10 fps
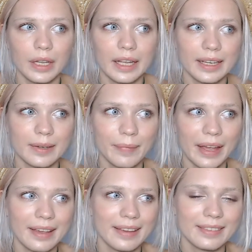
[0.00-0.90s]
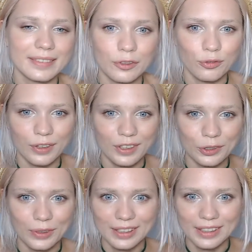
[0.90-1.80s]
like making you
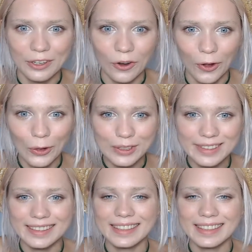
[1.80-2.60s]
feel really cold